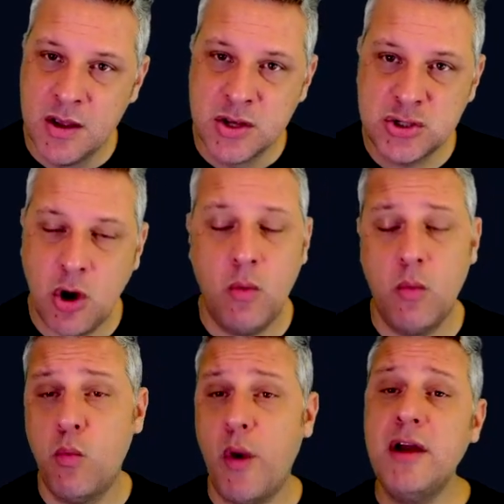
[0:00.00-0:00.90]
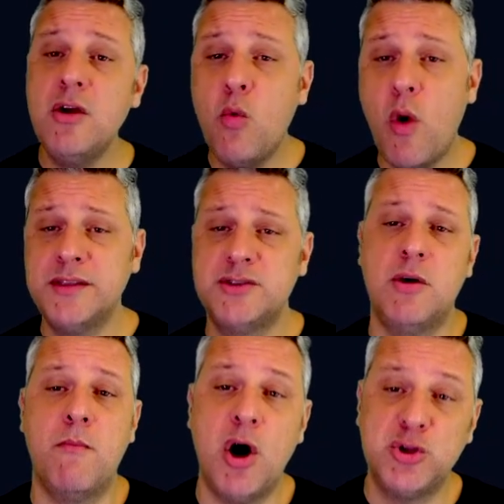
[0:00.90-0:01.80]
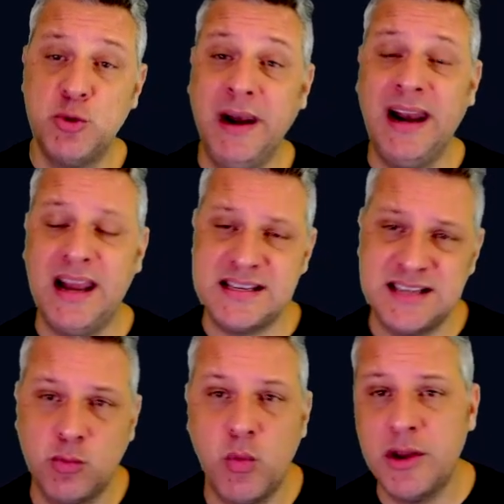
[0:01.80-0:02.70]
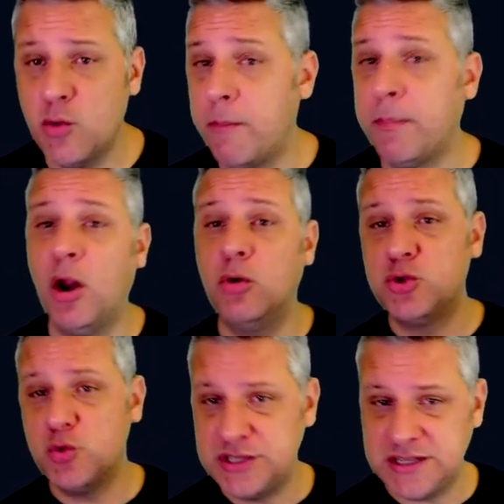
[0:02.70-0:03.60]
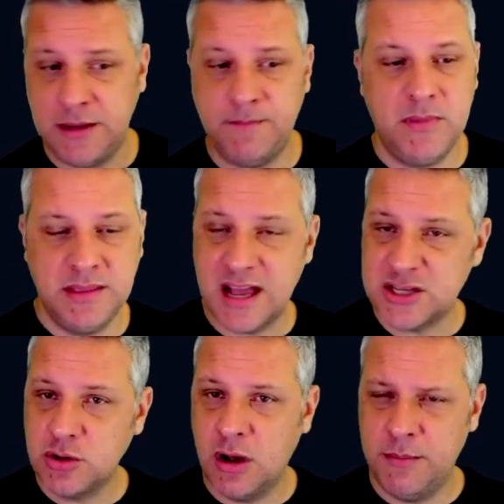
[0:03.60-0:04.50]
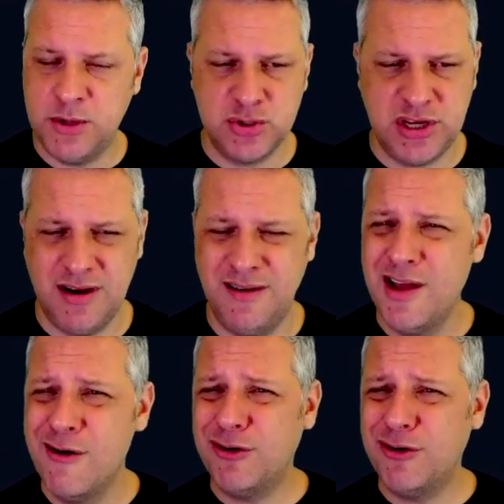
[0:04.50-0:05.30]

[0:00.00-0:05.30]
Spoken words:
So where you want your mod to be listed when you upload to Steam, that's going to be choose here.